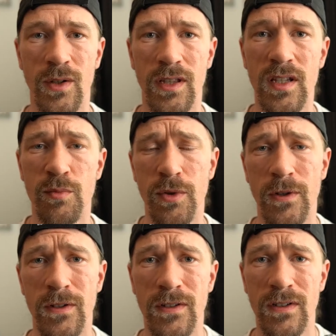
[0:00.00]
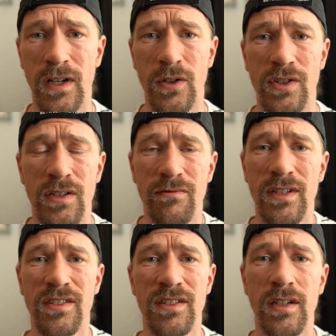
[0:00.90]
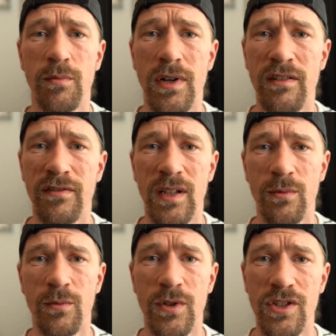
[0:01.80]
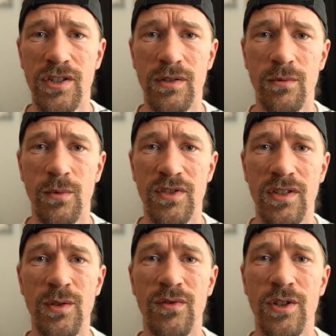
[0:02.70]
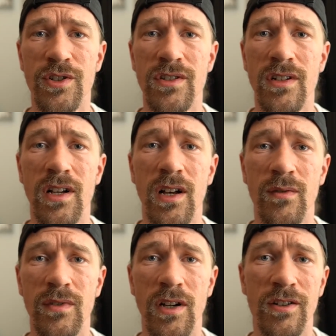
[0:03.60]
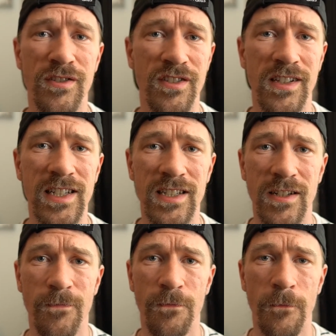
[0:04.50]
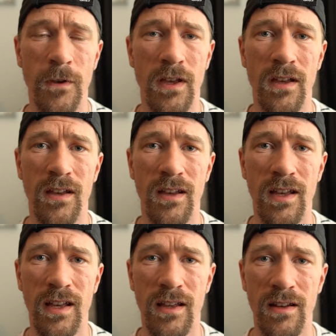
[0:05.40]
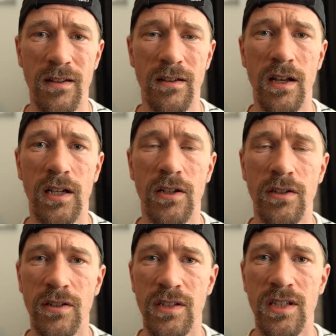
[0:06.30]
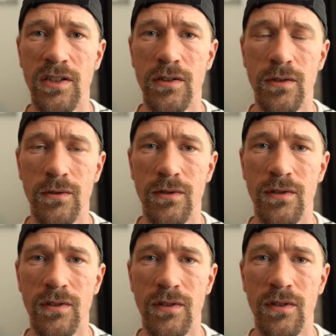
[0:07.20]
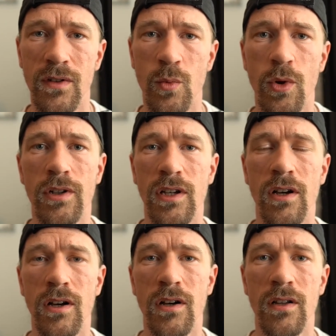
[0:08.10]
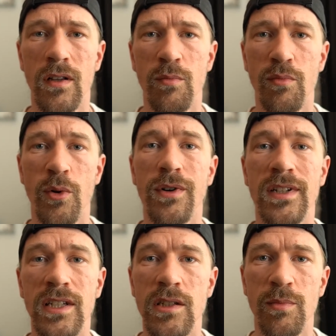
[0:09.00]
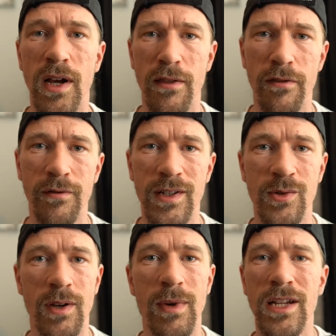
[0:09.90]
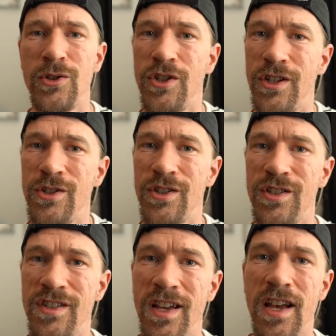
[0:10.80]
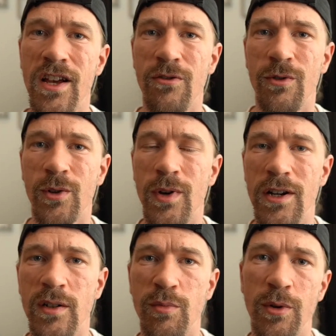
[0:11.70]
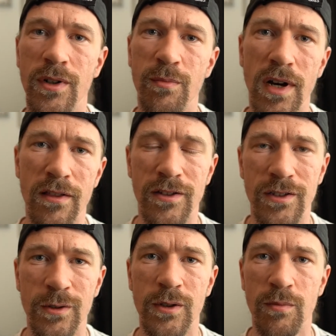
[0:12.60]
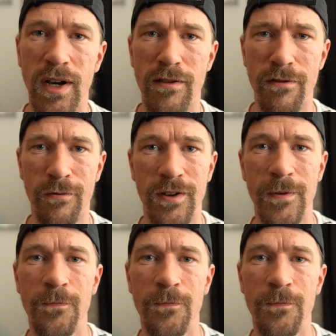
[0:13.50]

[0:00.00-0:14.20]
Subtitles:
at this point, I could generate a single py file, which was the new version of rlselect, and I could continue working on porting it to Python 3. So I made the changes required to port Python 2 to Python 3,